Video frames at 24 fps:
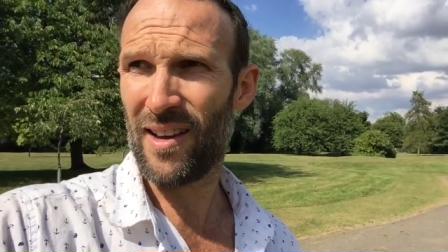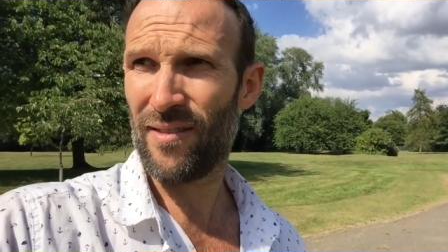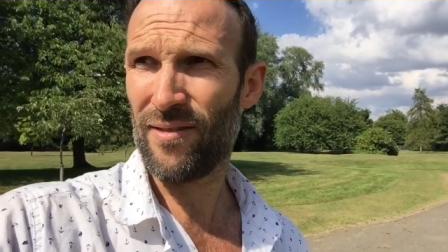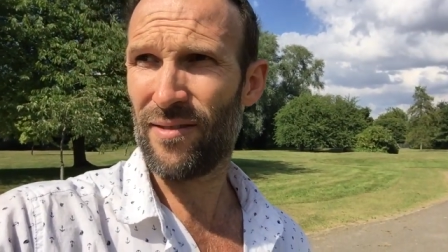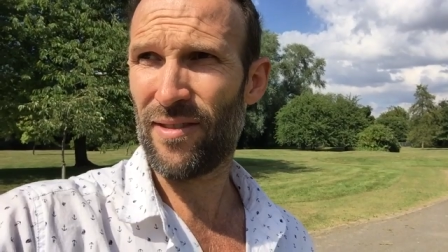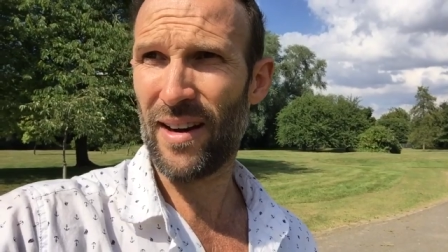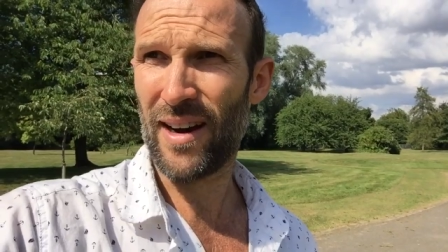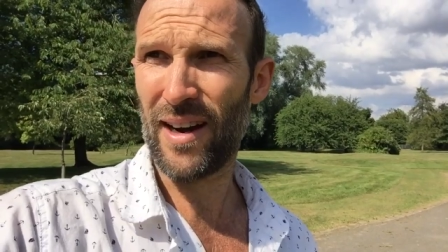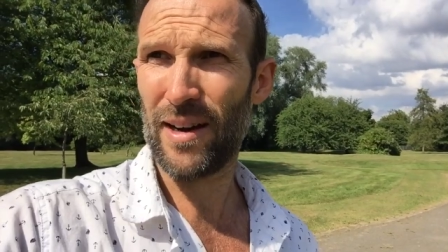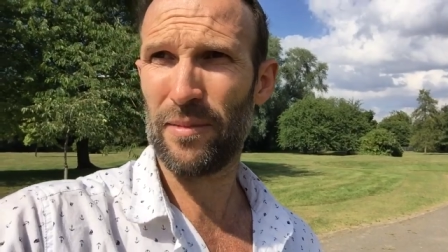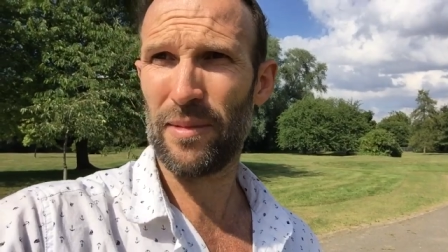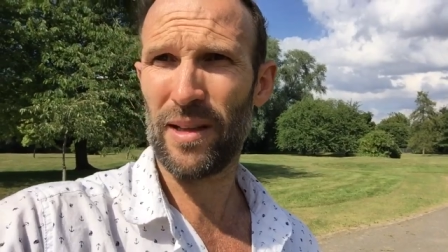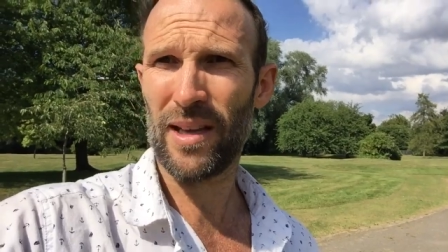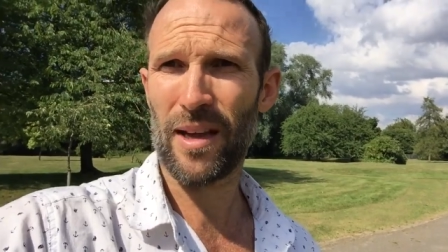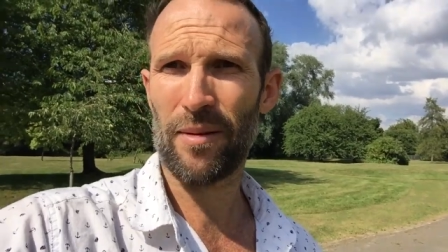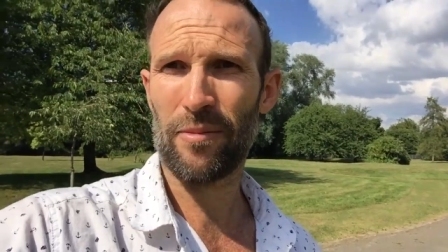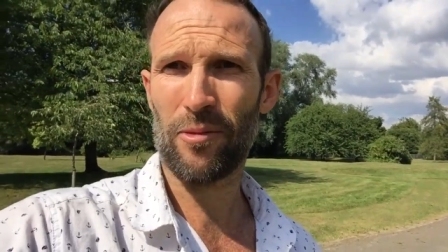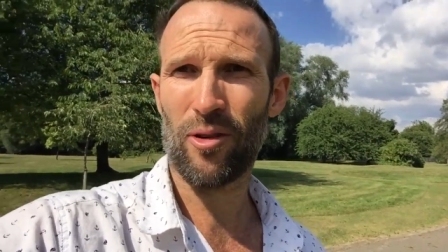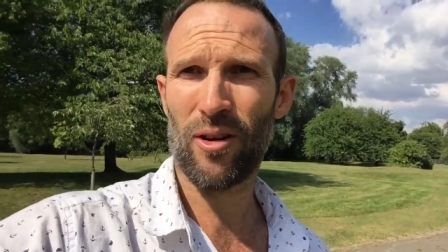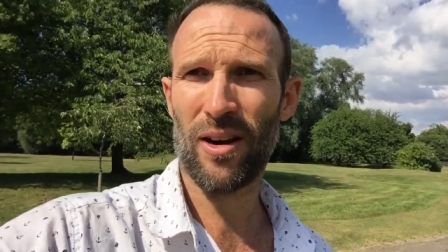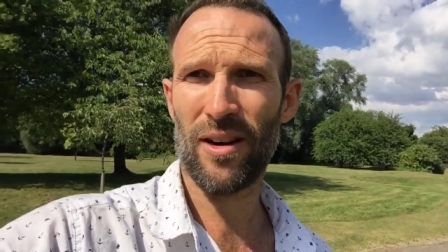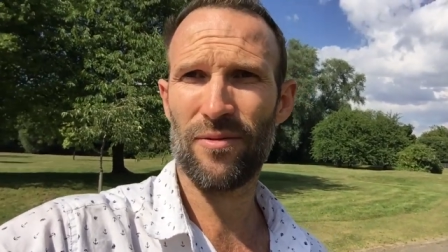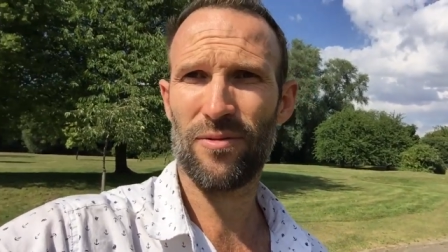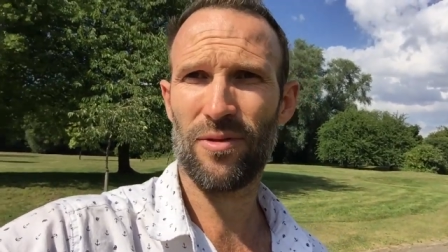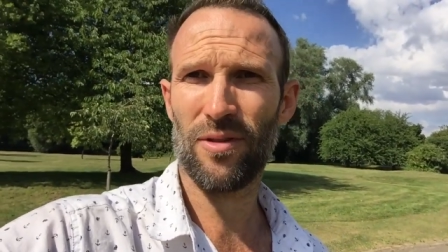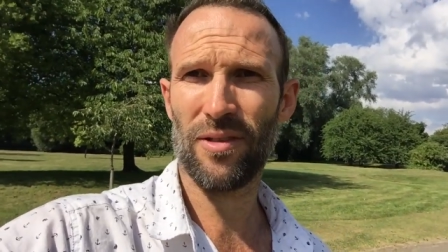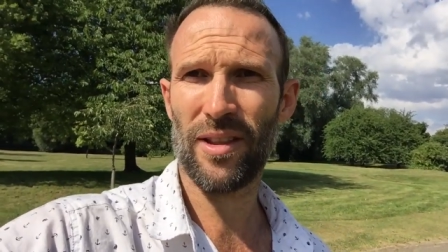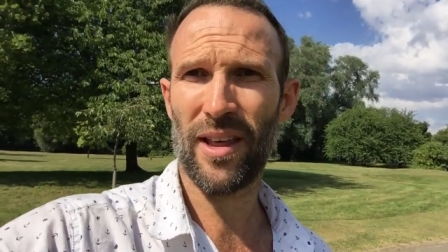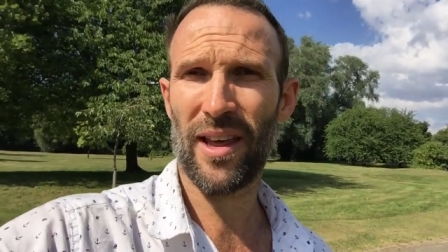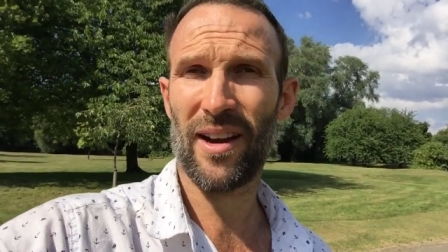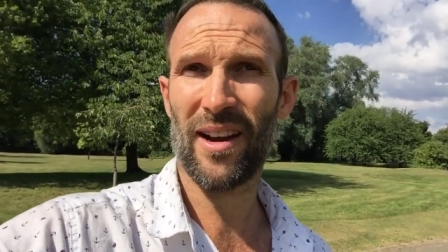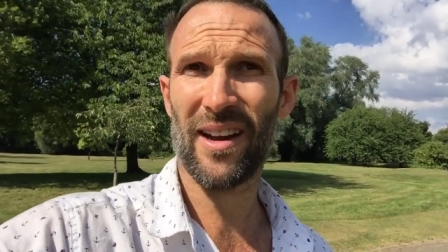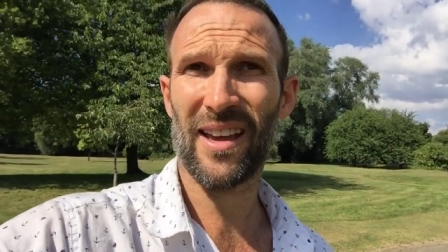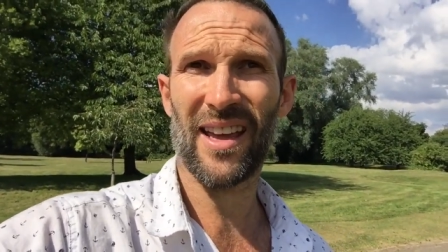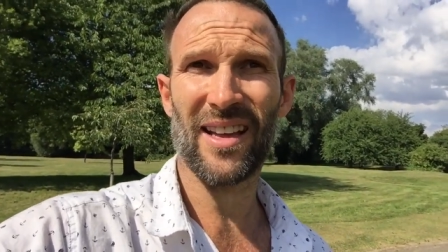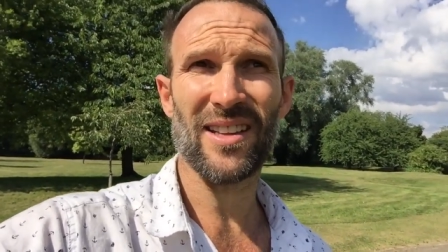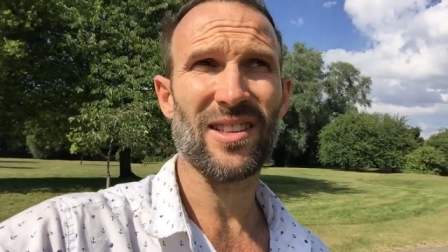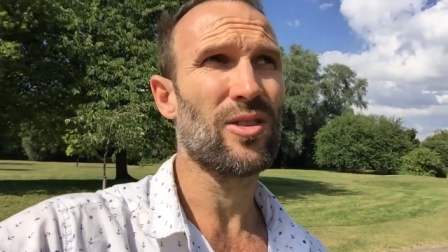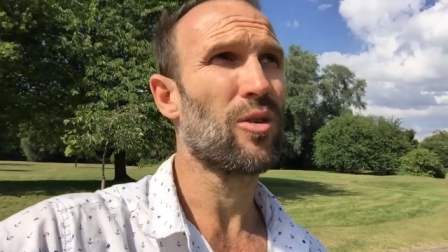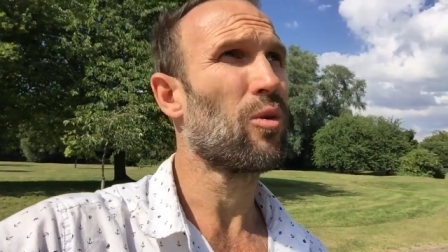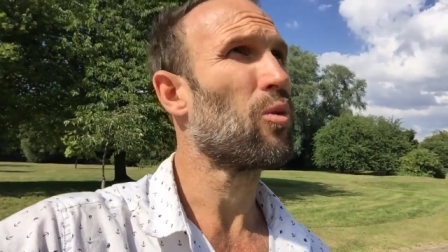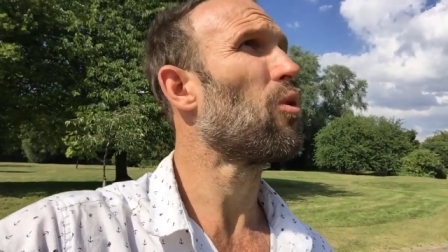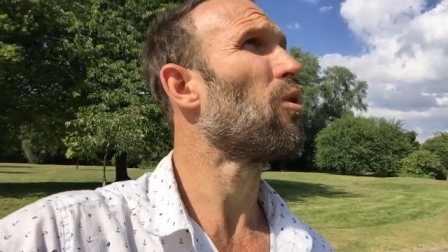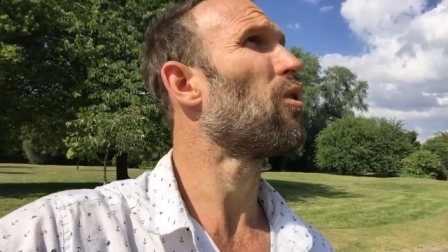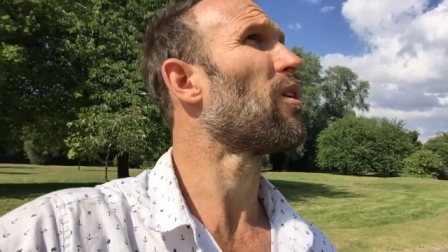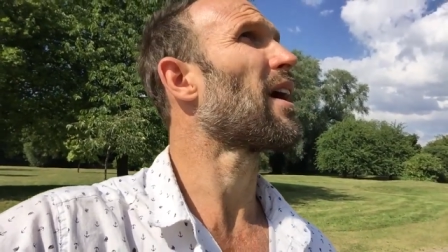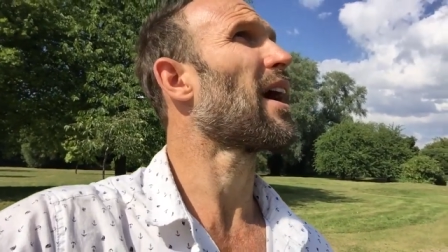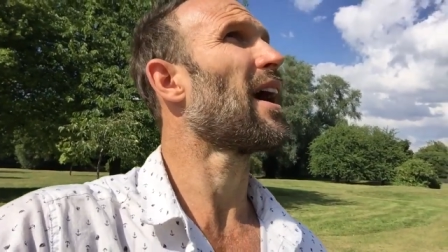family, I'm grateful that I get to
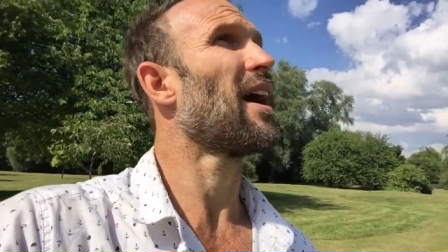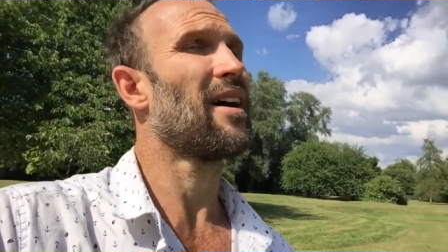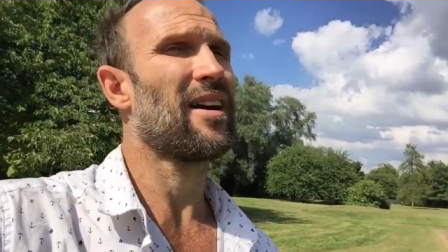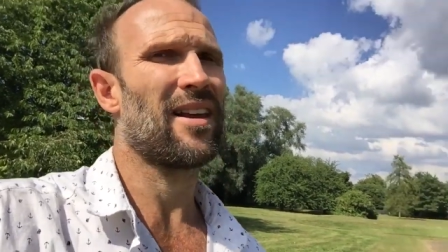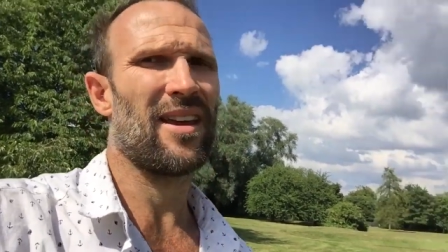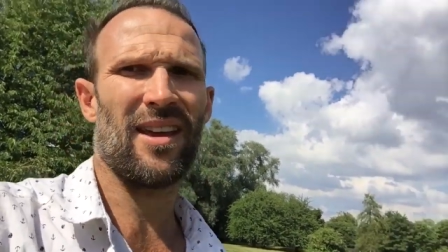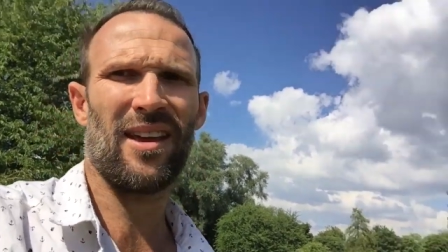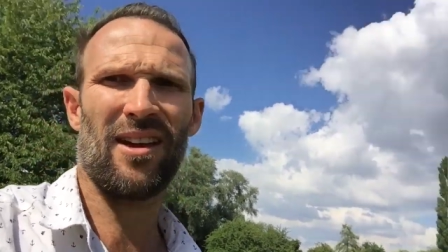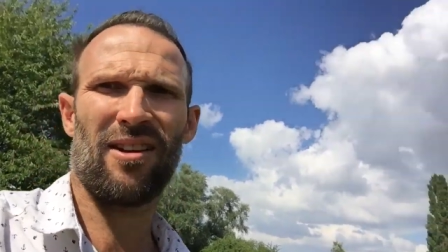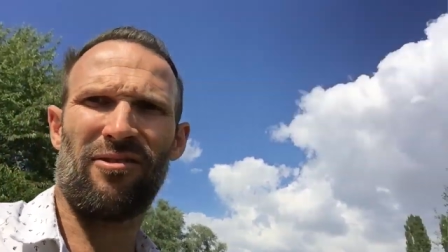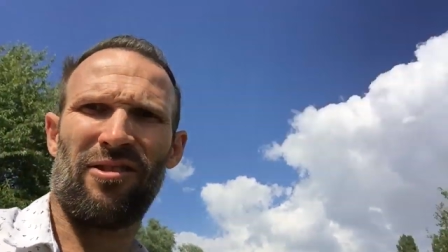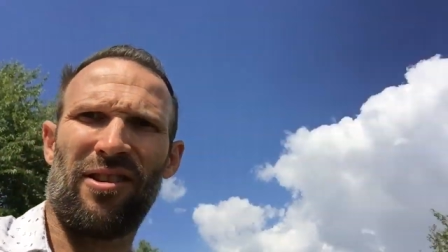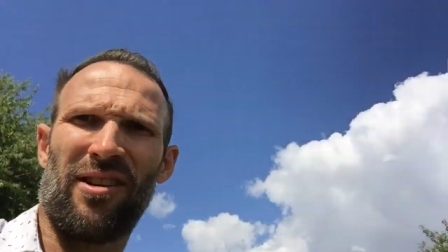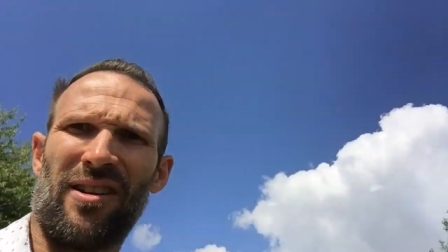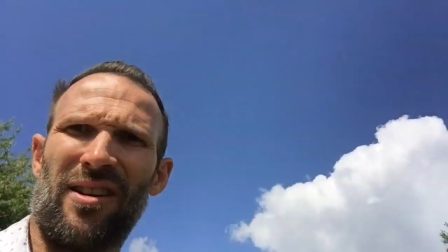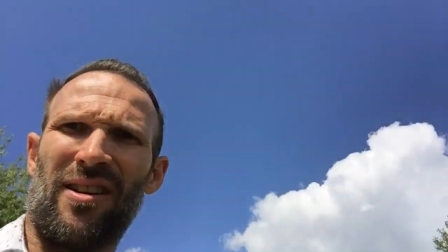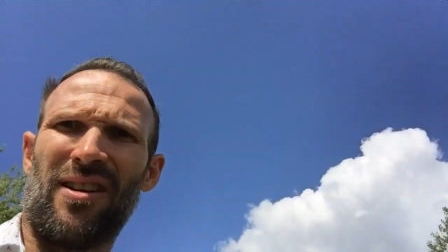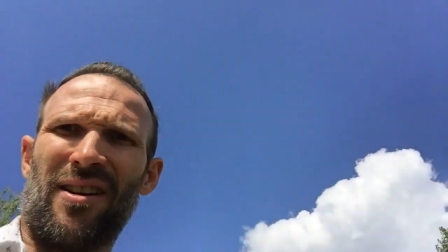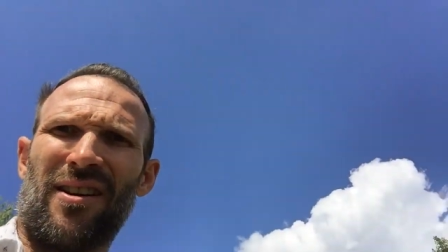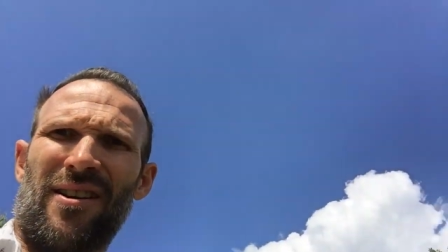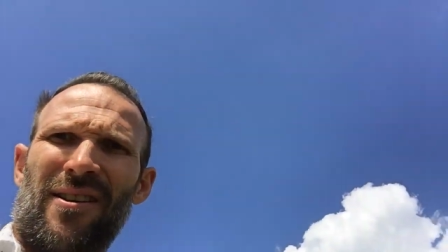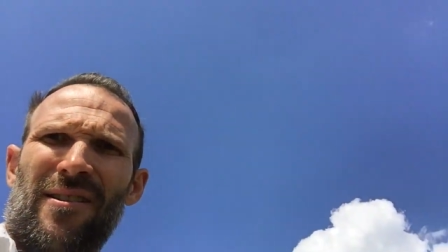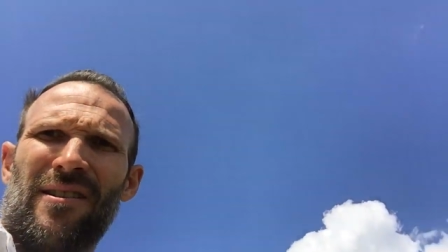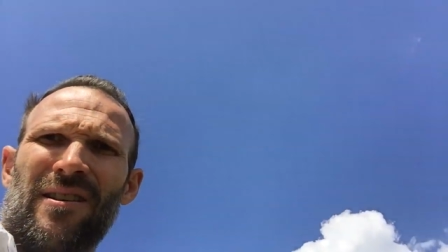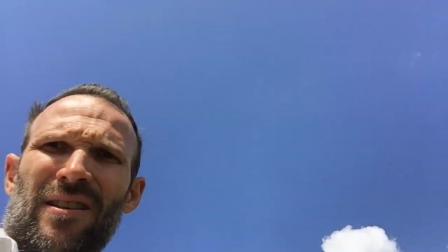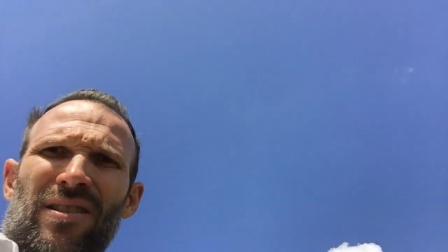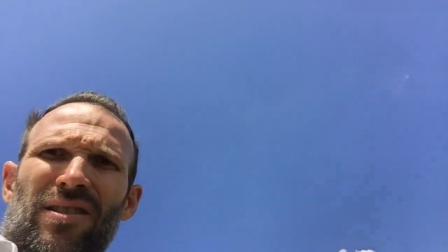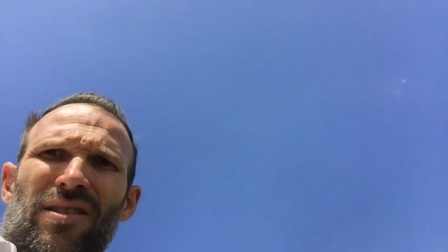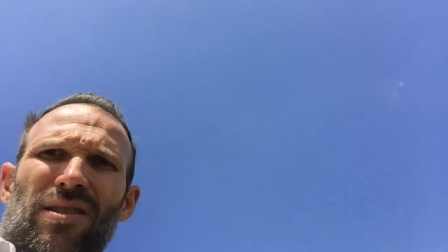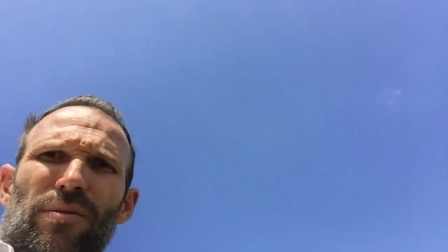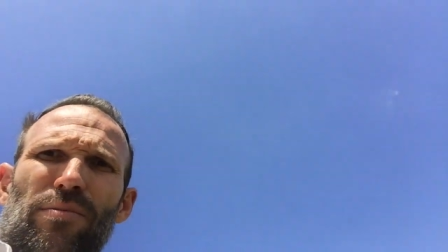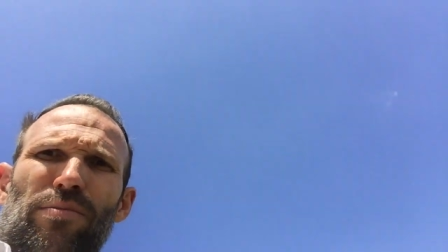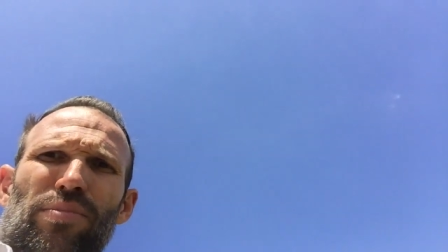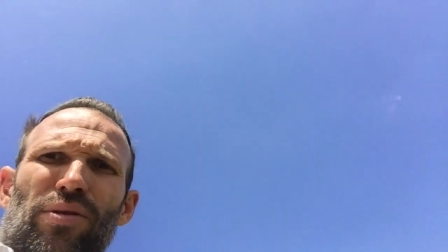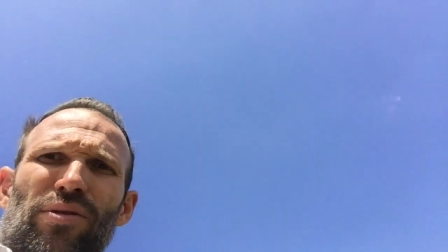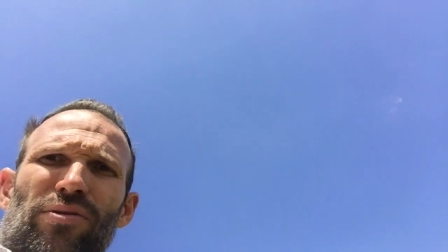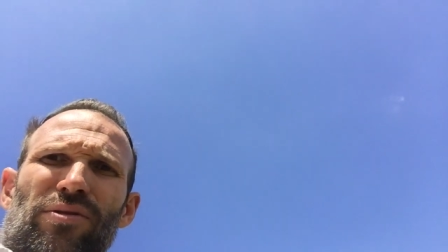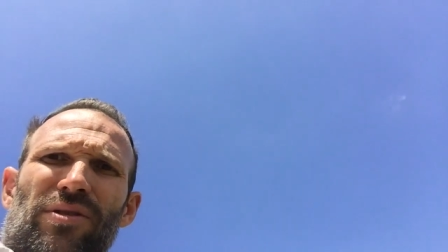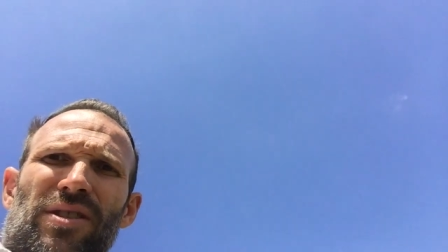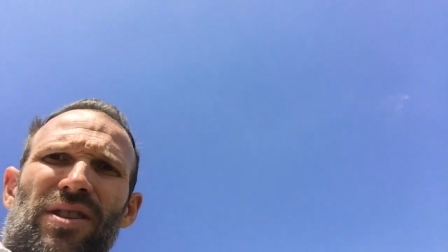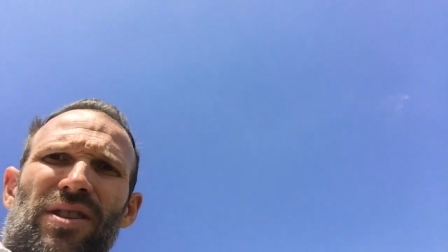walk out here in the blue